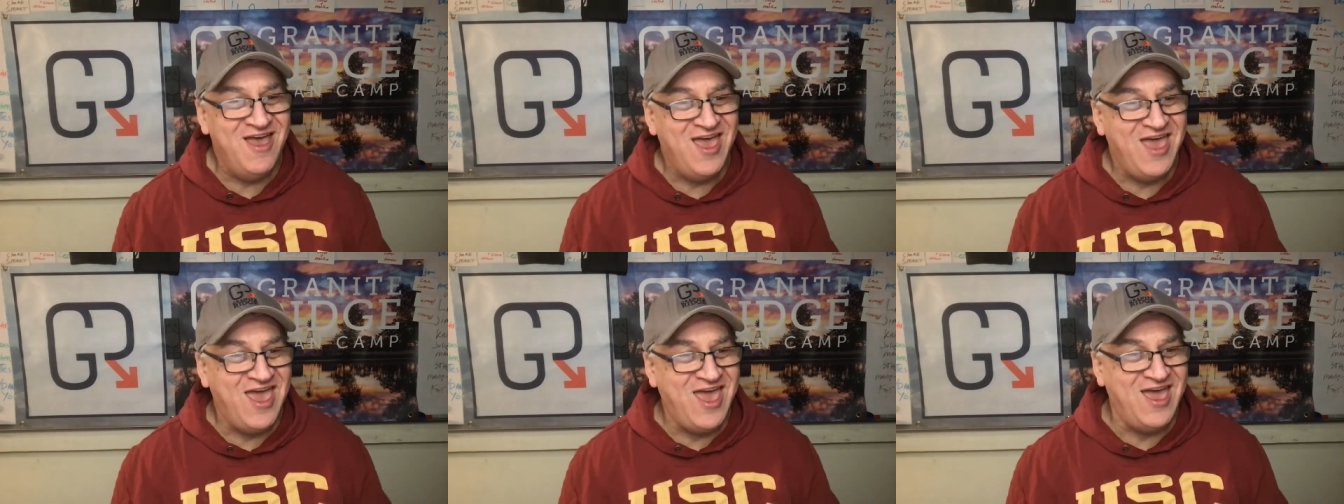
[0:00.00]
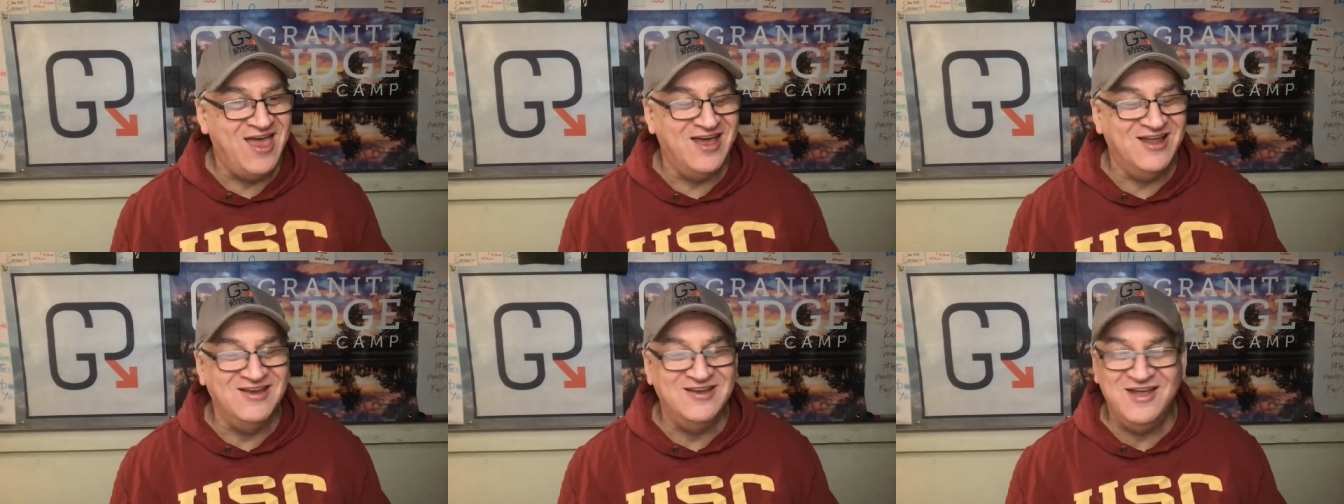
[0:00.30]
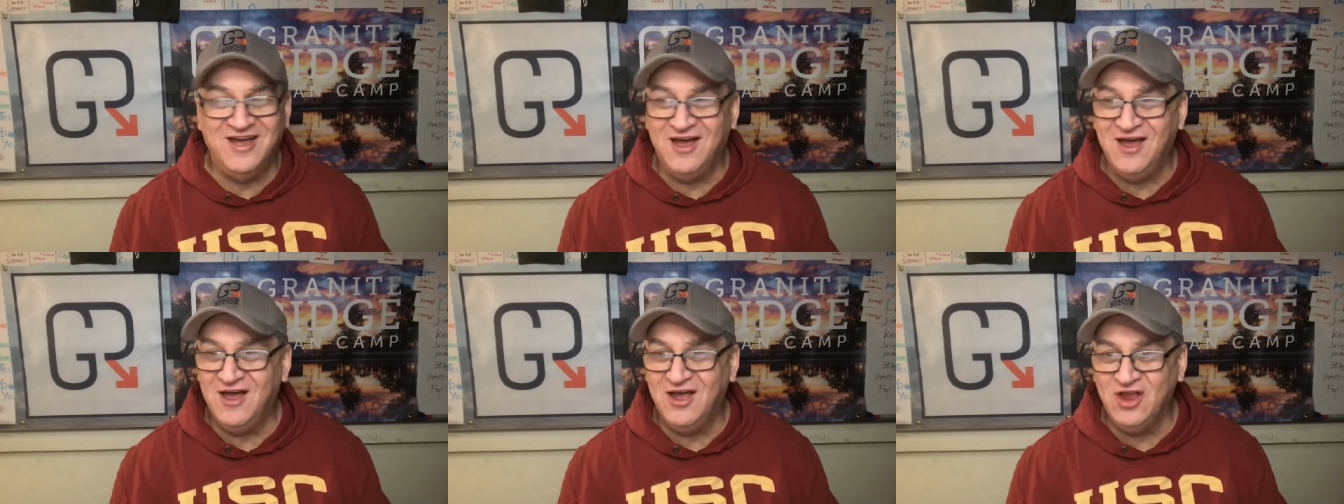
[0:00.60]
And
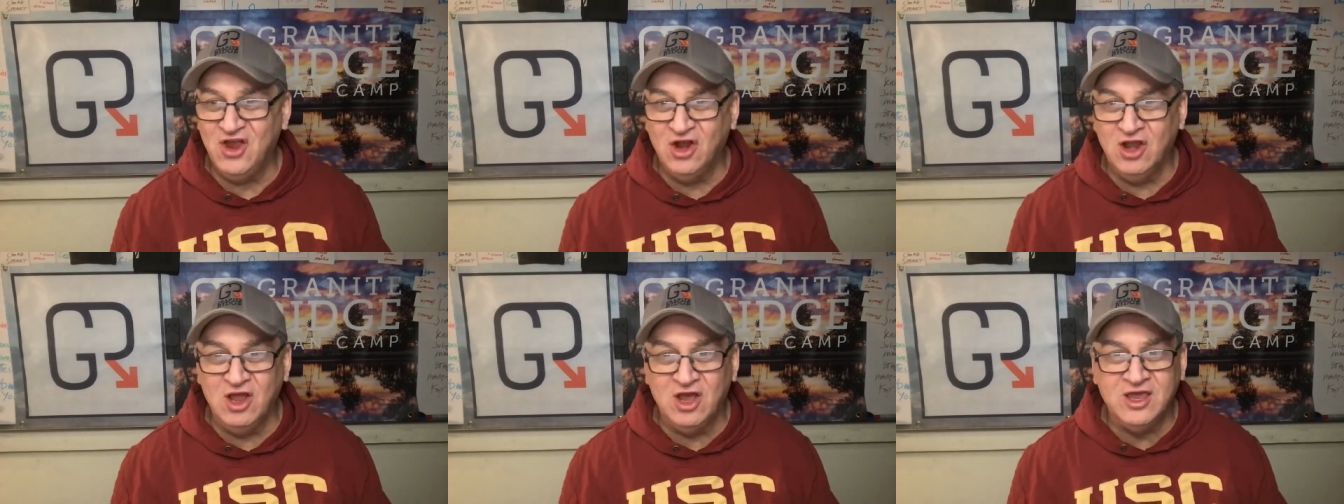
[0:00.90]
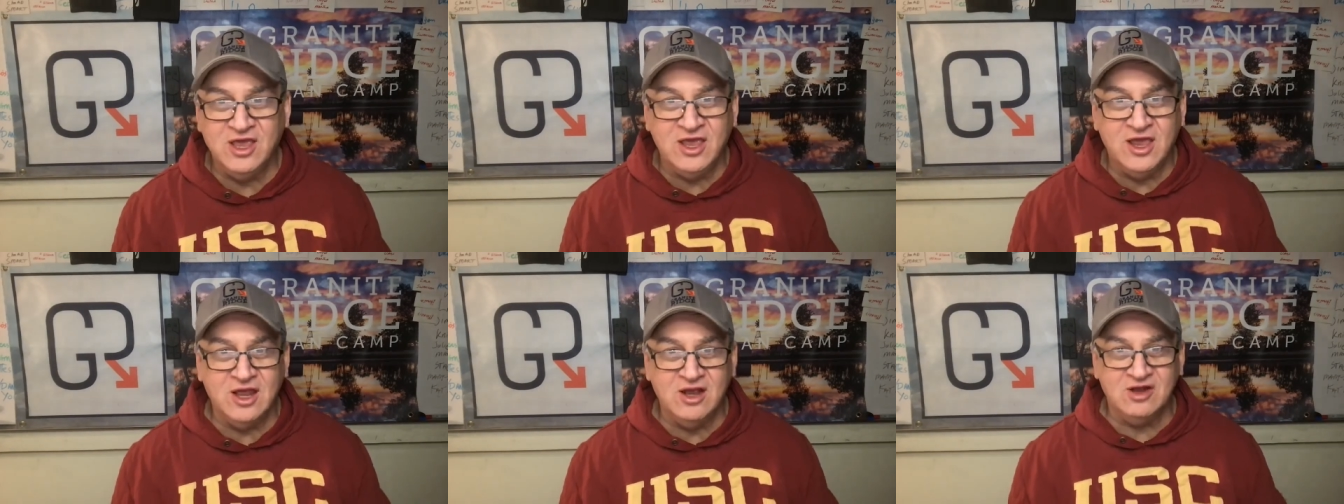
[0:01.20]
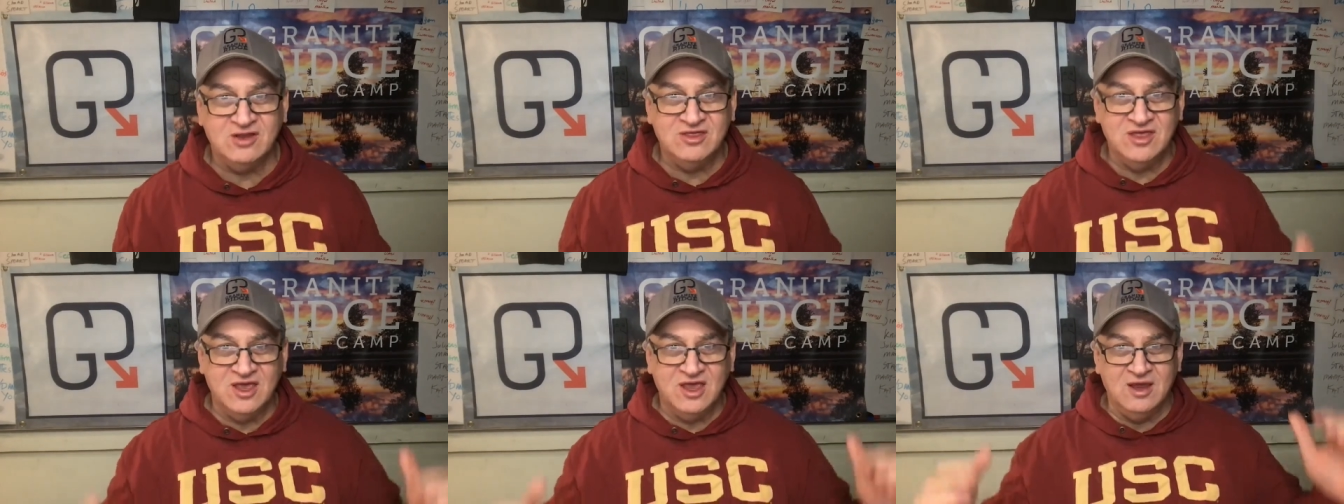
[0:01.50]
uh, you're looking and
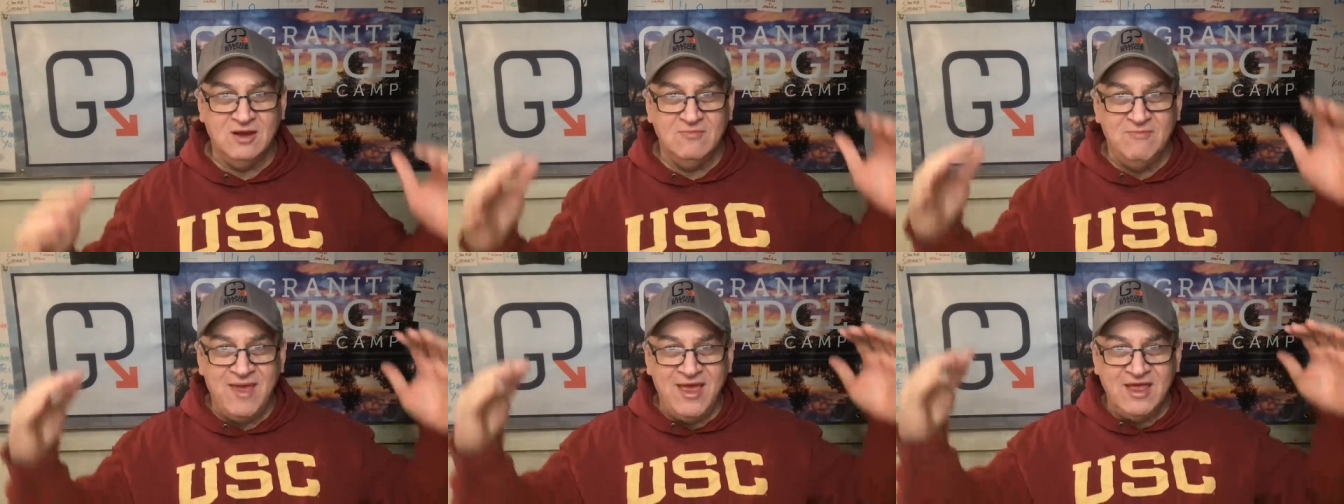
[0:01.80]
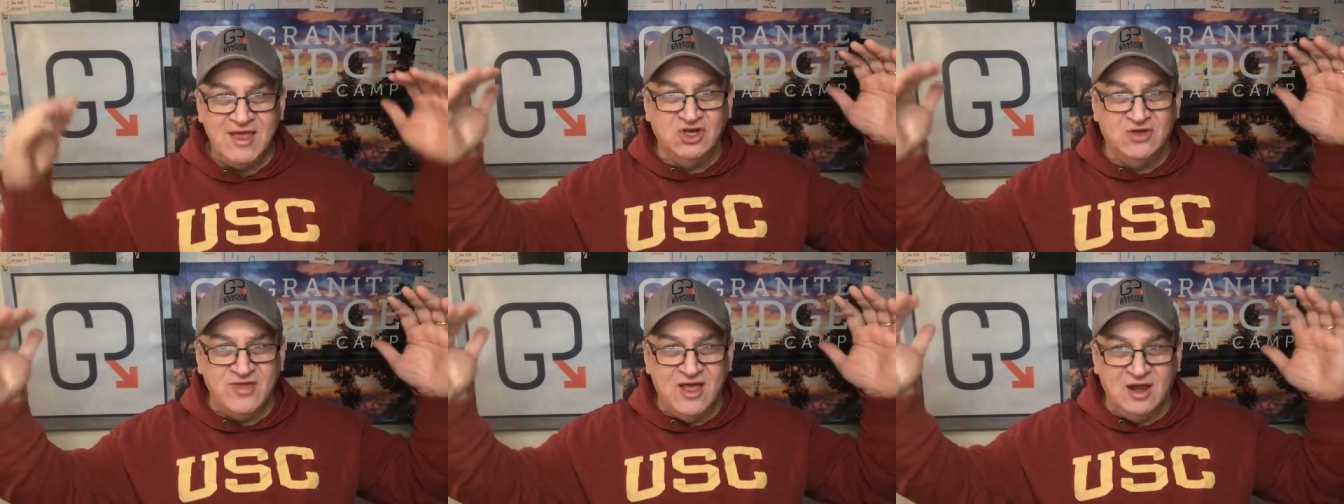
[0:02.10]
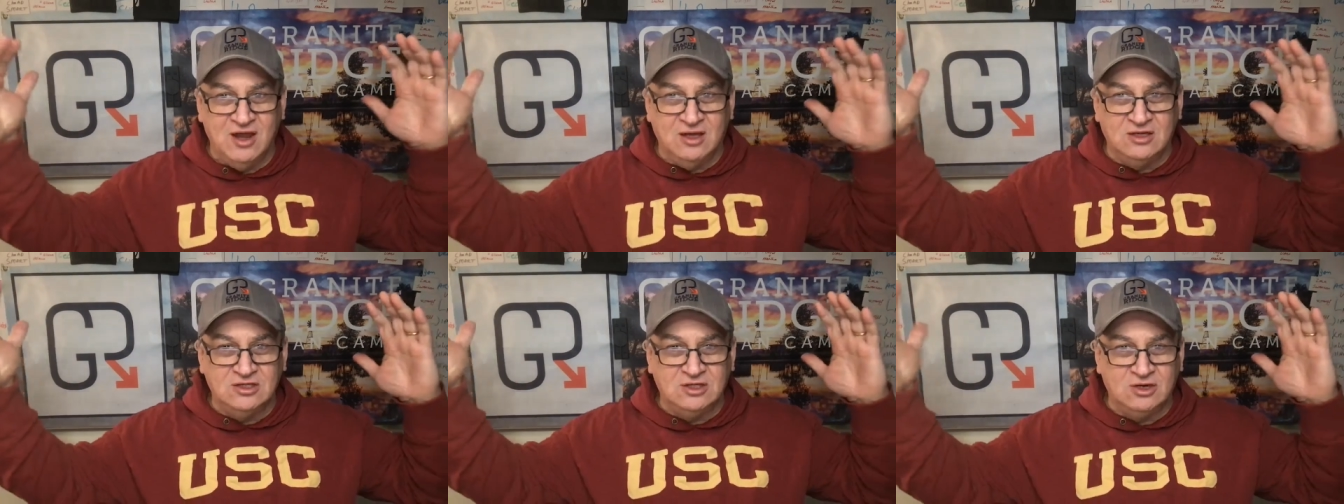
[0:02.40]
you're thinking, man, oh, that
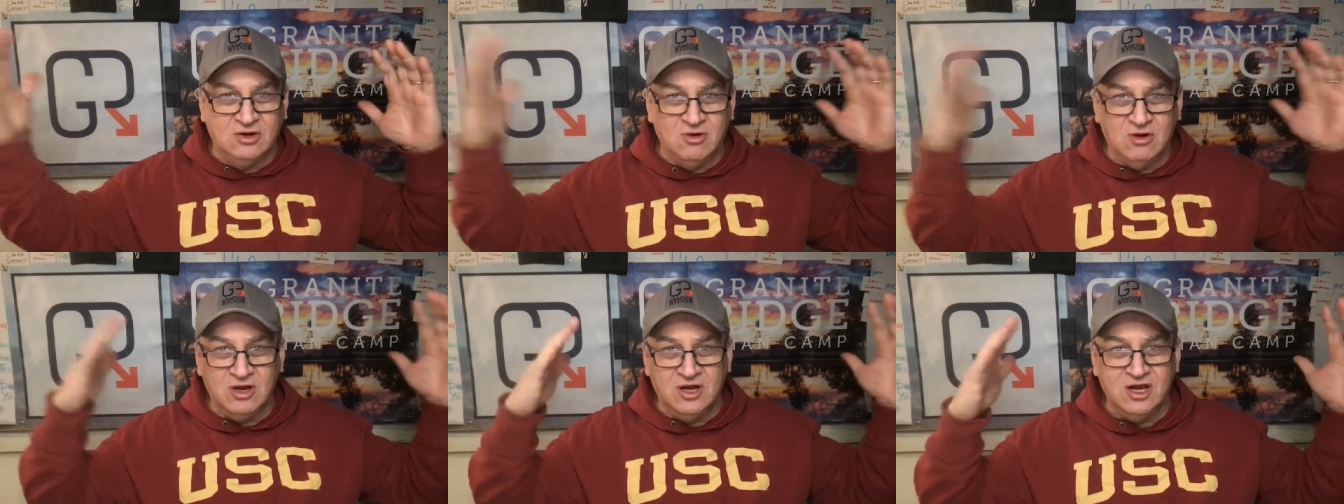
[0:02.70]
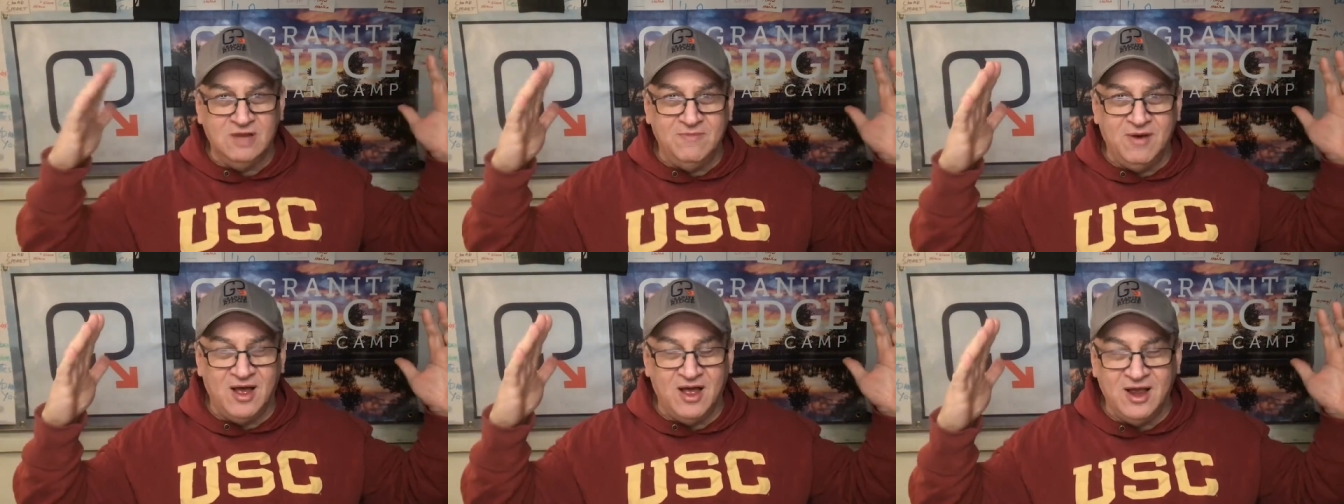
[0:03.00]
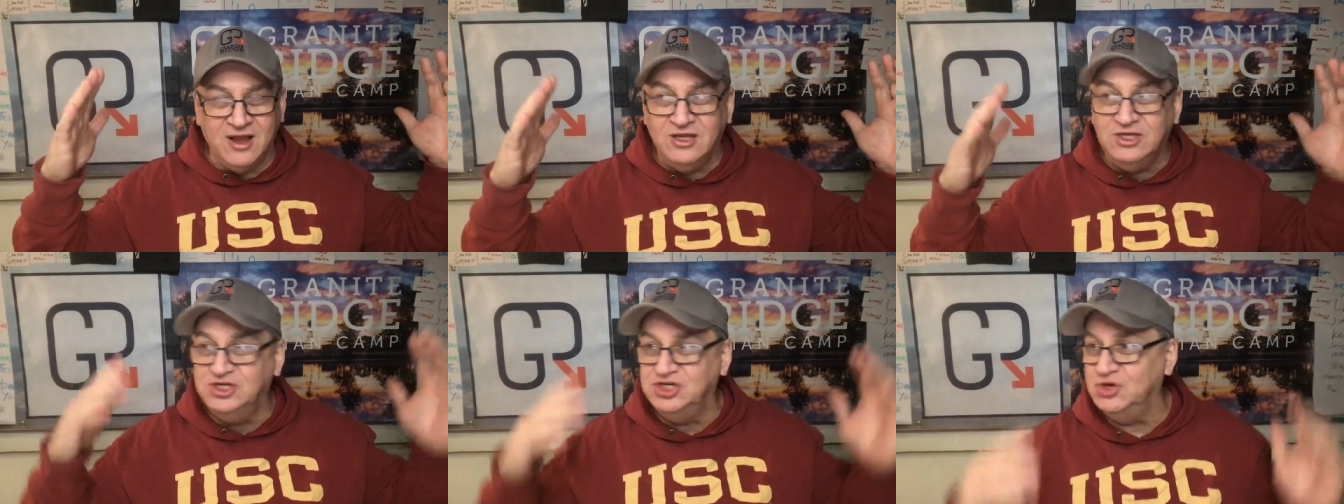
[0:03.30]
looks crooked
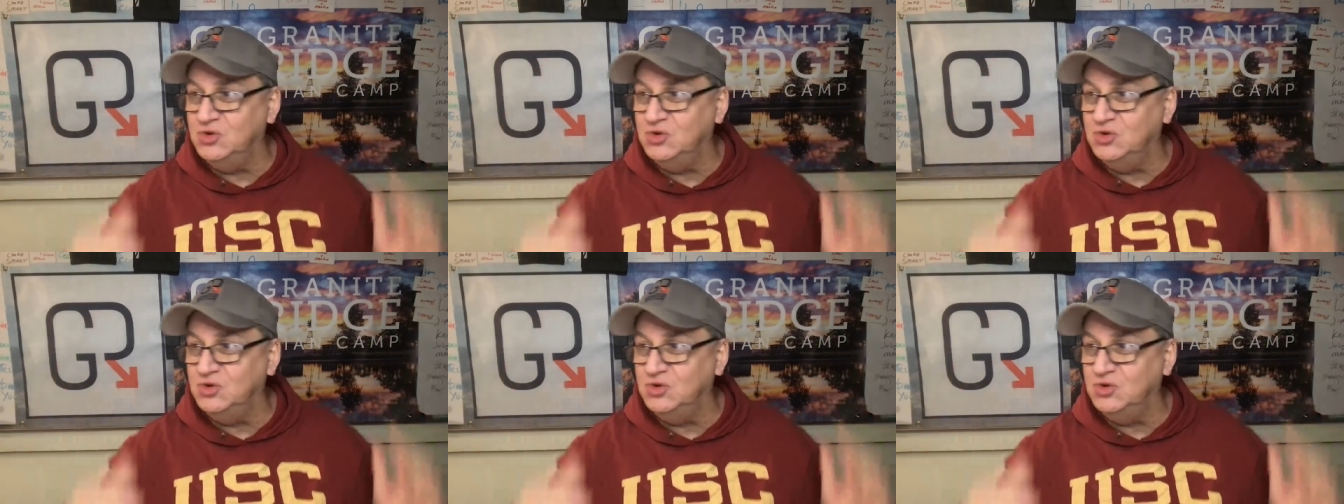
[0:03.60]
behind you.